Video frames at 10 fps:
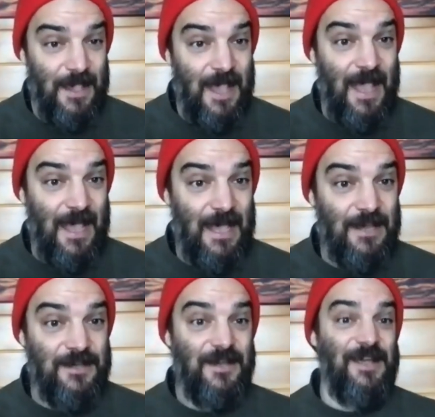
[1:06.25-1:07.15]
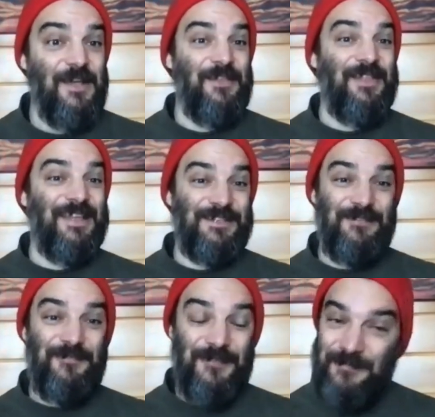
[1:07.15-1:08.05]
And
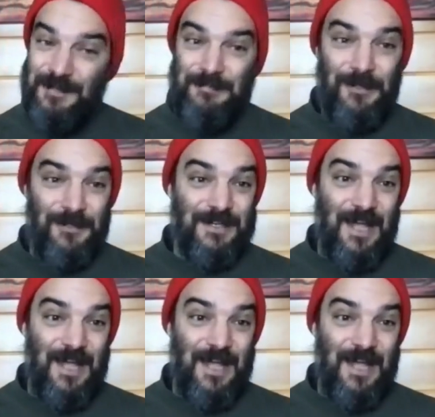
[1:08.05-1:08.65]
this $50 million